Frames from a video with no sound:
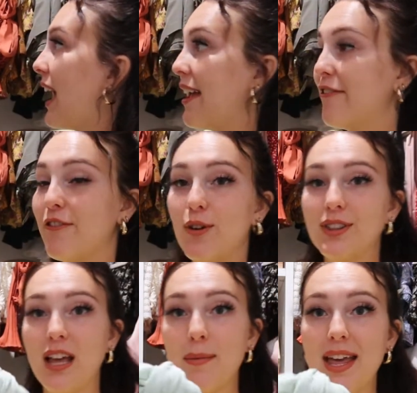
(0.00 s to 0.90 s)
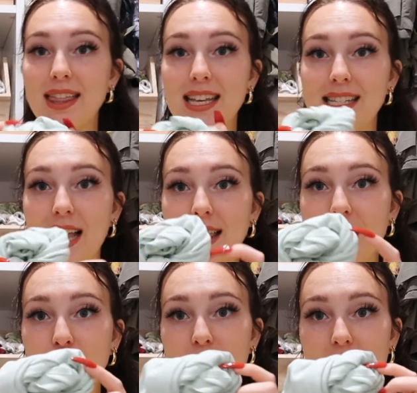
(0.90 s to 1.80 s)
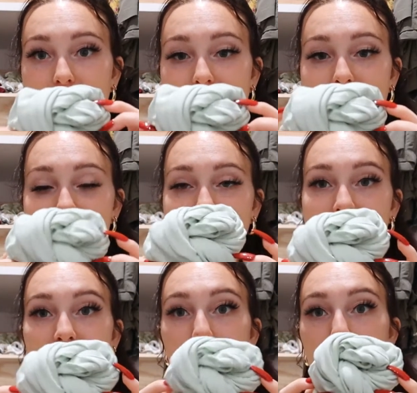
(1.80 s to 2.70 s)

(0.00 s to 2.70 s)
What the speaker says: I fold them in these little nuggets